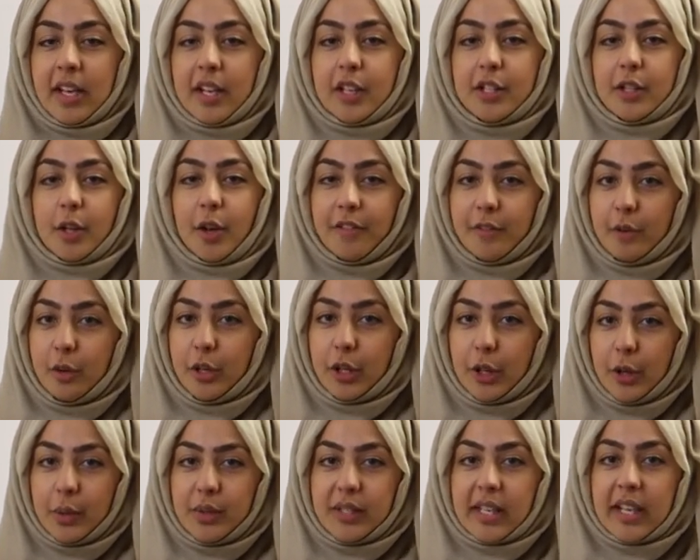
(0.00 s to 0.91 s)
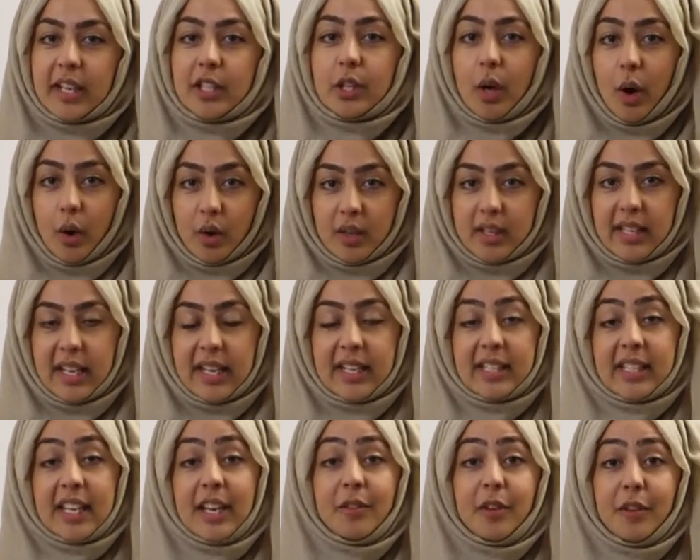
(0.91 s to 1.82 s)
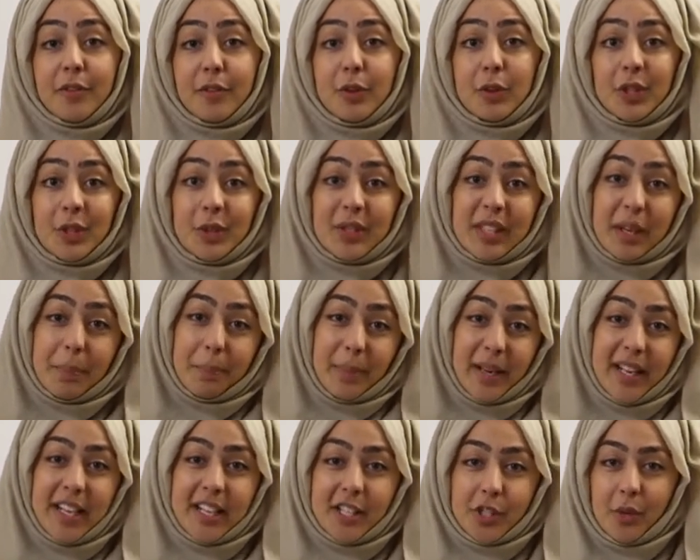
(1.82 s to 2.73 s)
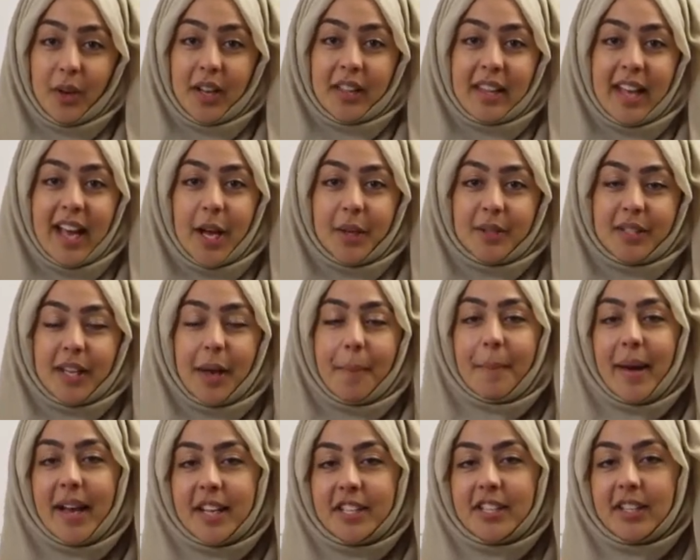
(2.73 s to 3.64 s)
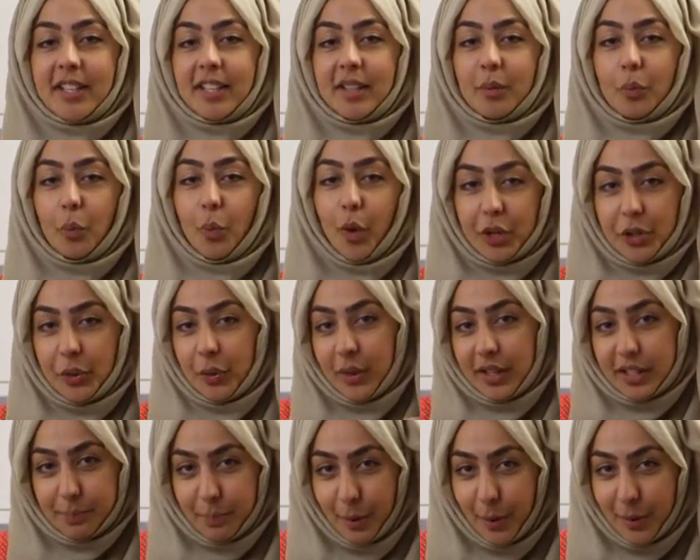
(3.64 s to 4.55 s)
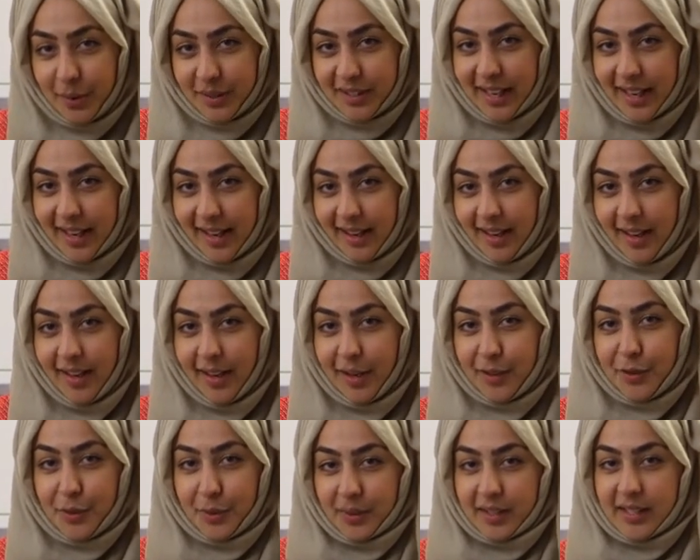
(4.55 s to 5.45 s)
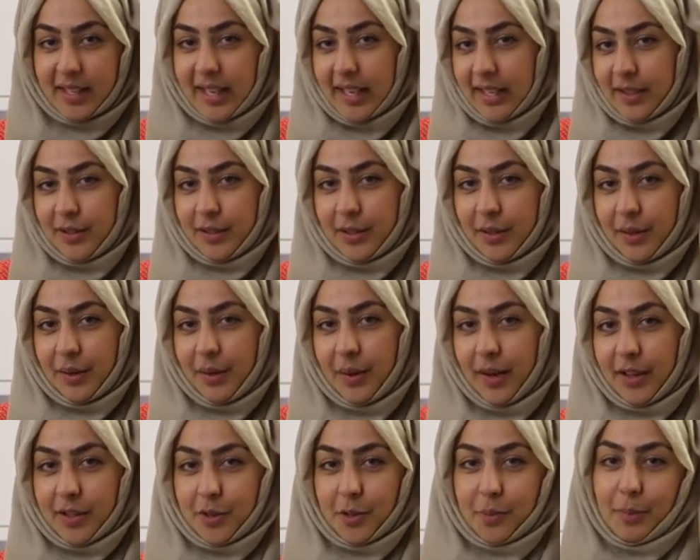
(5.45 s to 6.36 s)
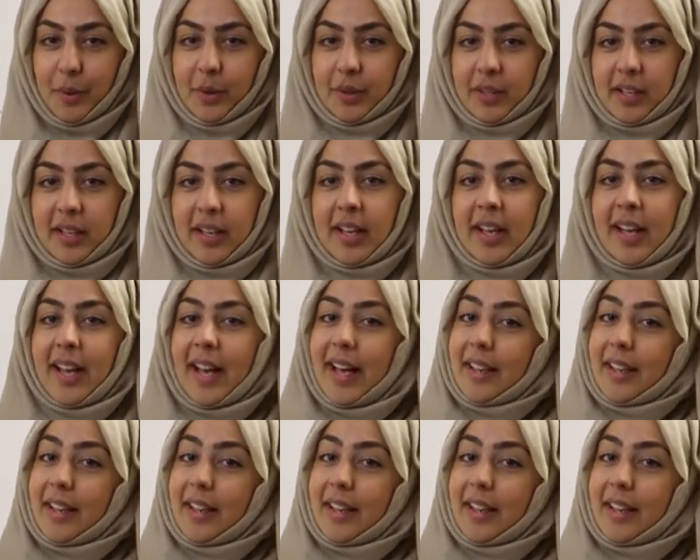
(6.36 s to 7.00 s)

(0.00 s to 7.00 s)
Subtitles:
So if you're using toxins, even if you're using bleach around the house, imagine what you're exposing your skin to and your body.